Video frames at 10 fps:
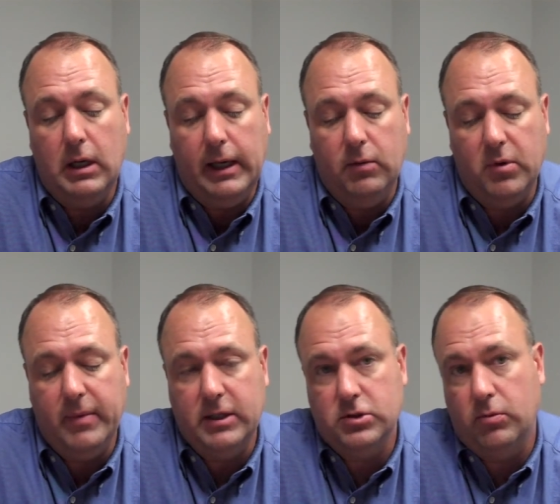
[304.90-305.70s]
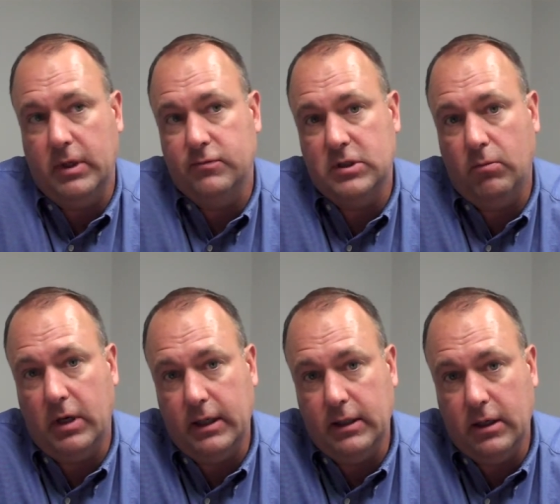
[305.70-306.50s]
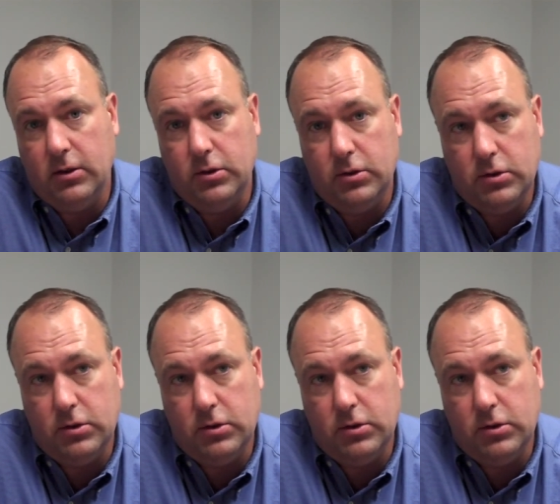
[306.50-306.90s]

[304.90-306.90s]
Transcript: And we make sure we have somebody there to,